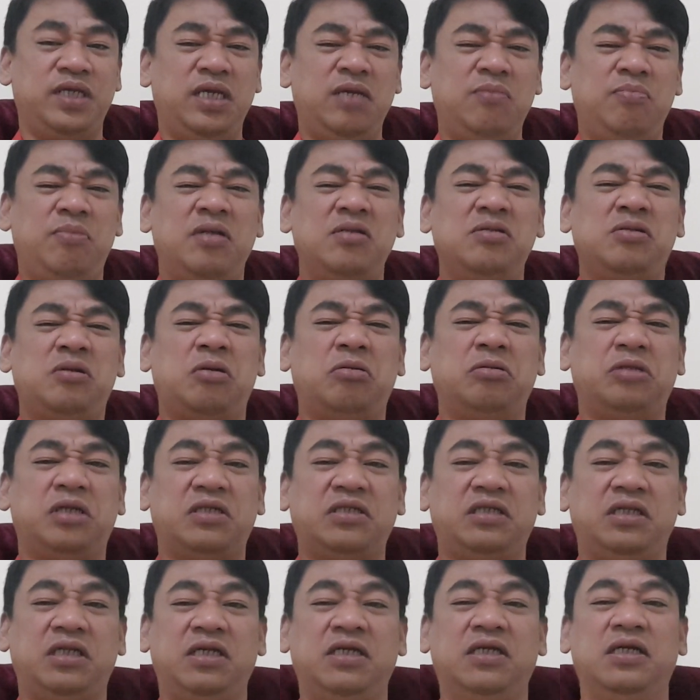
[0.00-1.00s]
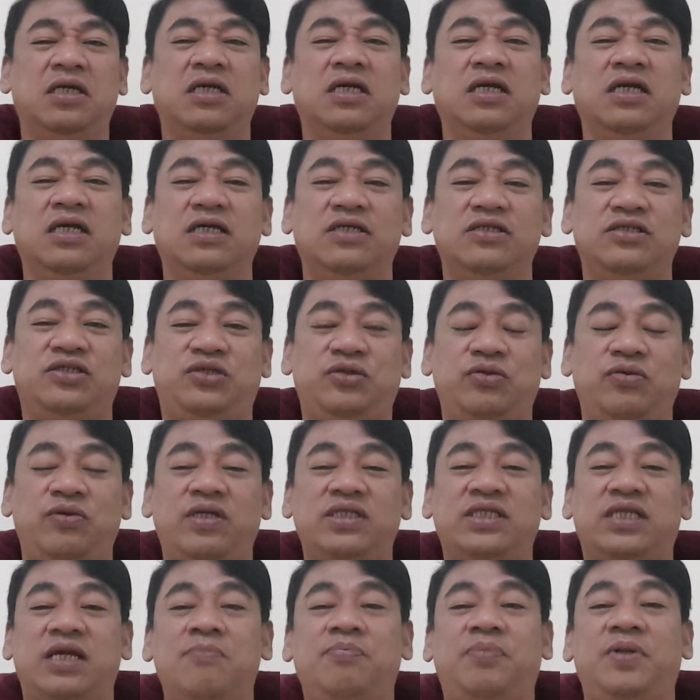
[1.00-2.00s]
Even though that
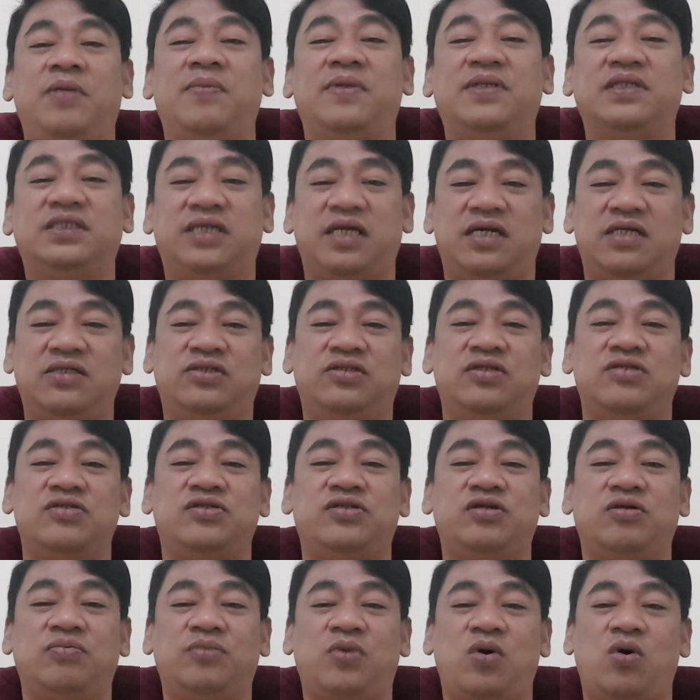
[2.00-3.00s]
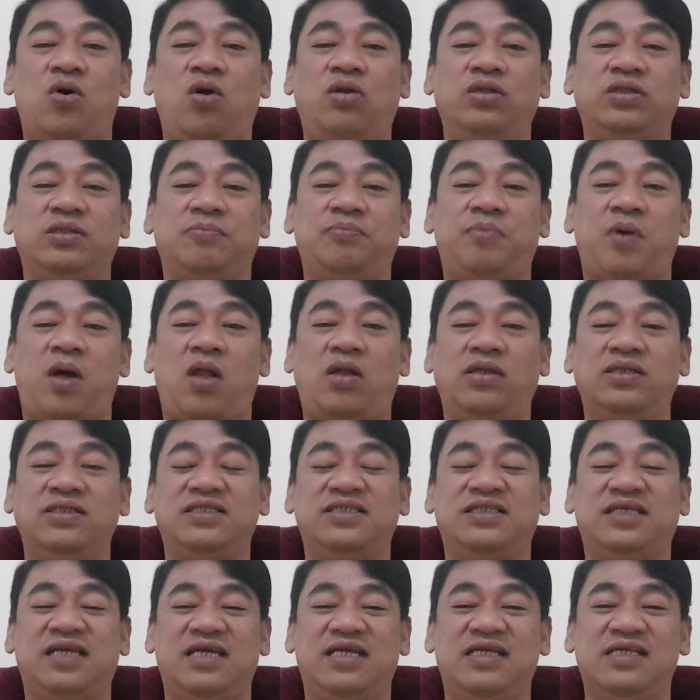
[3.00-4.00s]
during the implementations of all the
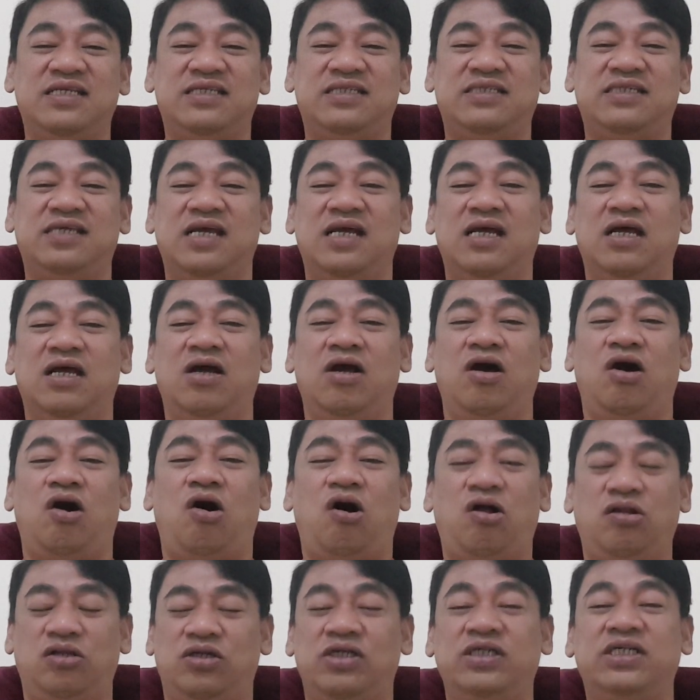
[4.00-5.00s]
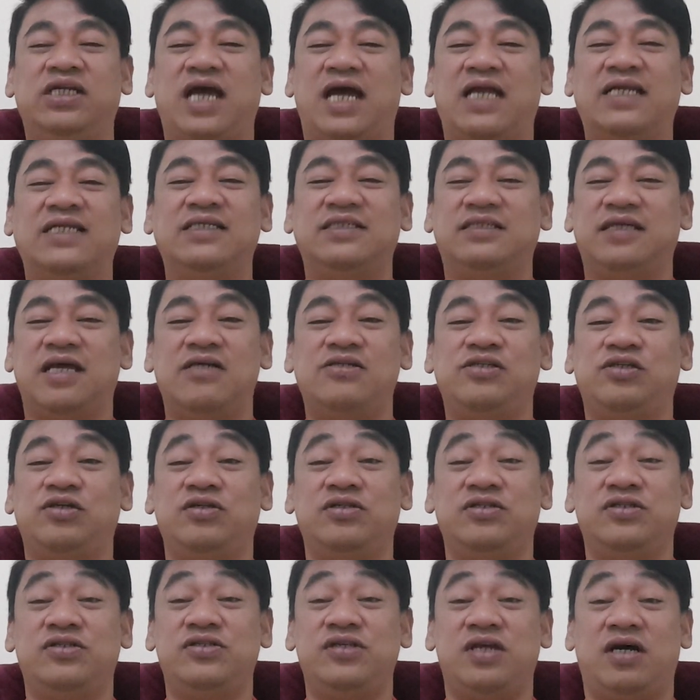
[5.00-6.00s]
policies, all
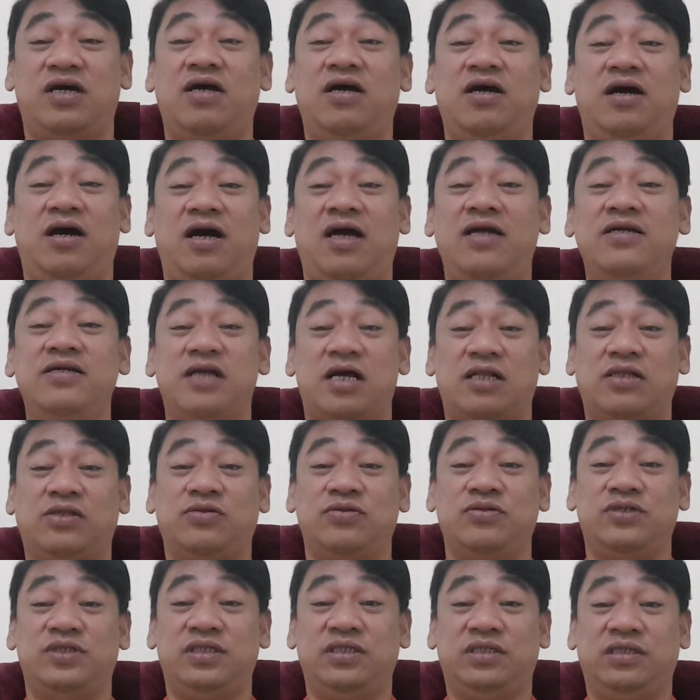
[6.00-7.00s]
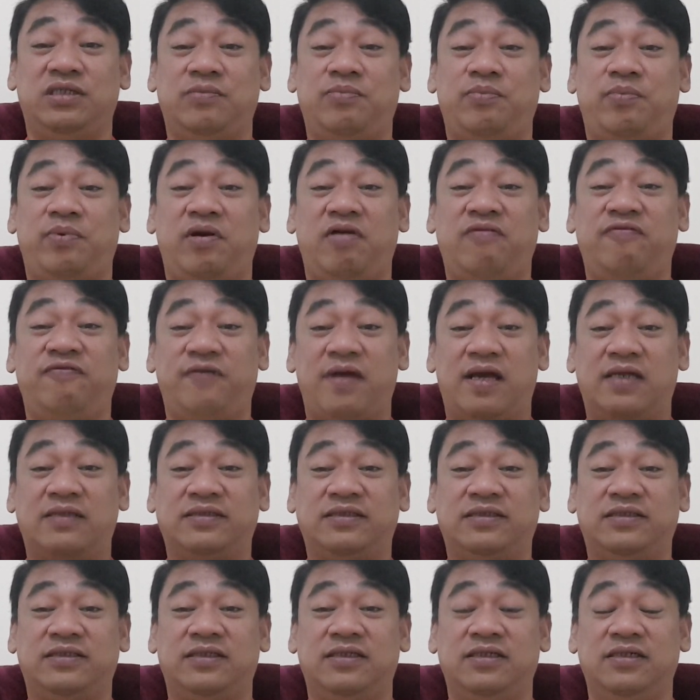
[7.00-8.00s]
organizations are not considered
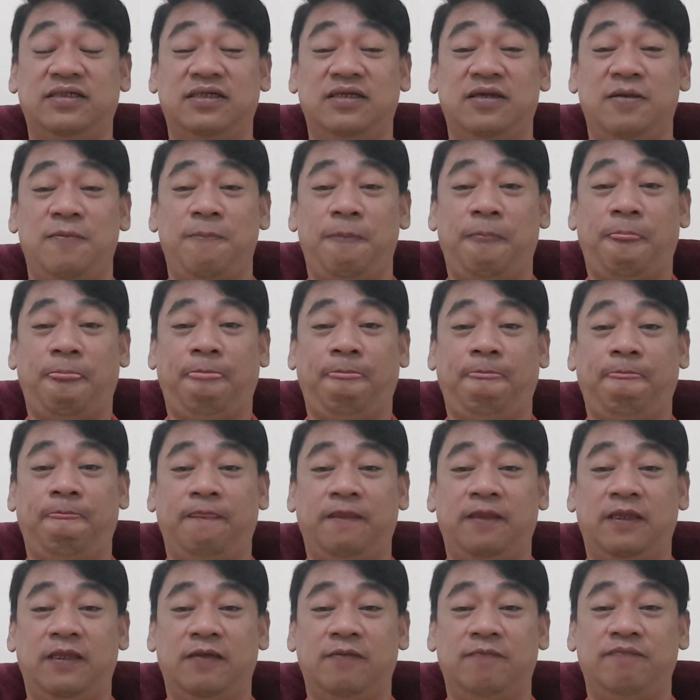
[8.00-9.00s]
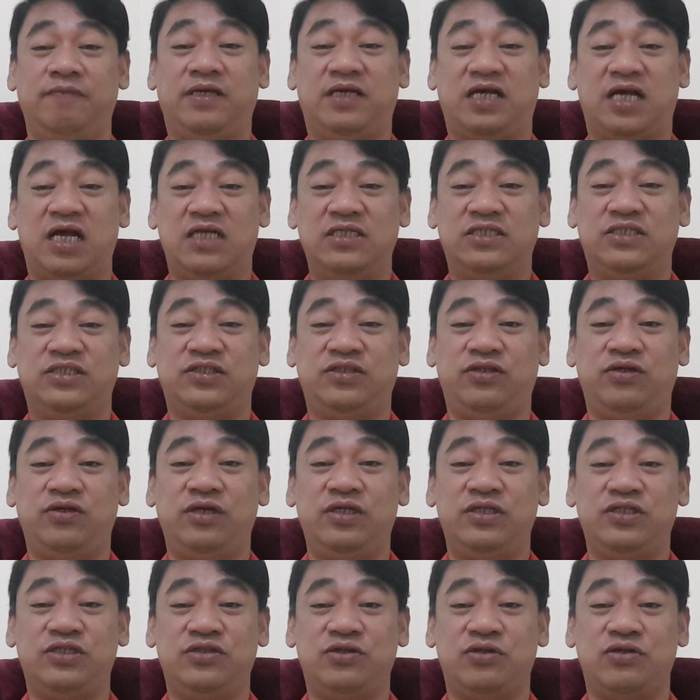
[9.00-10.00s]
perfect because there
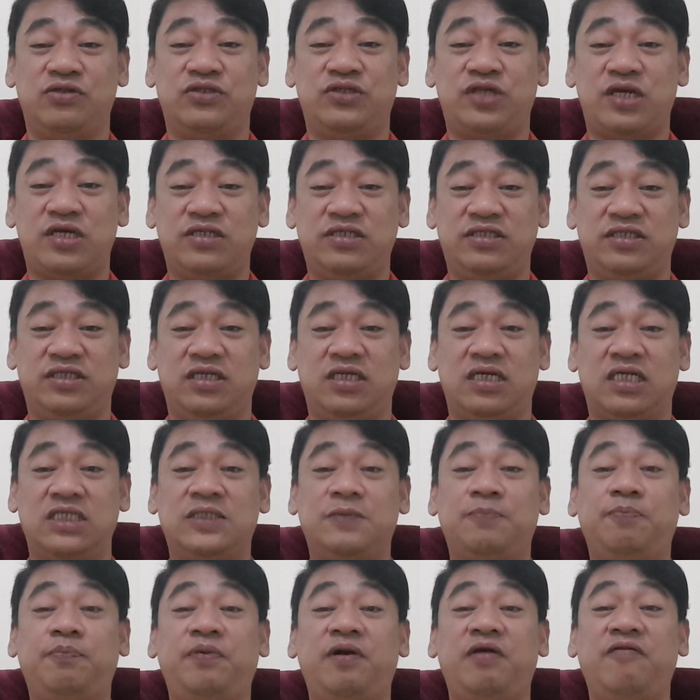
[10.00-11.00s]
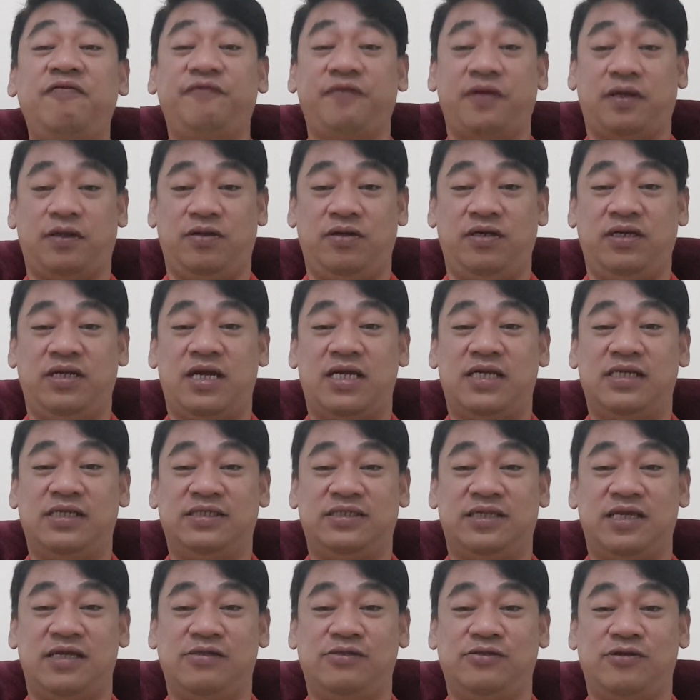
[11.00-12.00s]
is no such thing as perfect
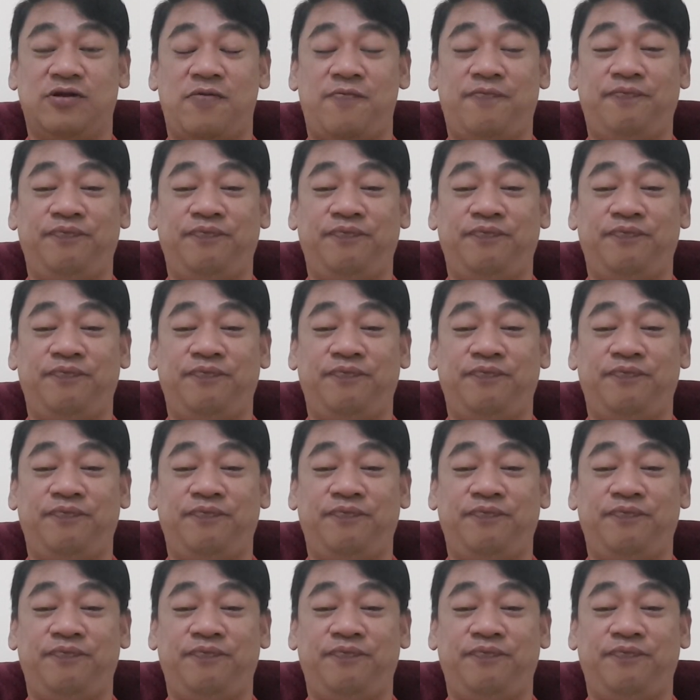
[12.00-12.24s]
organization.